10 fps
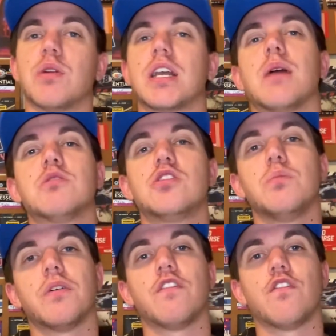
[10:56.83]
When it comes to
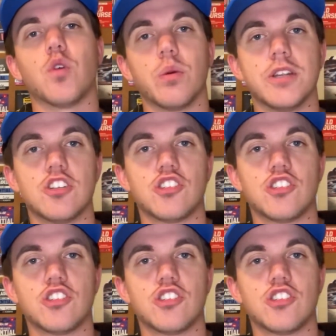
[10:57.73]
performance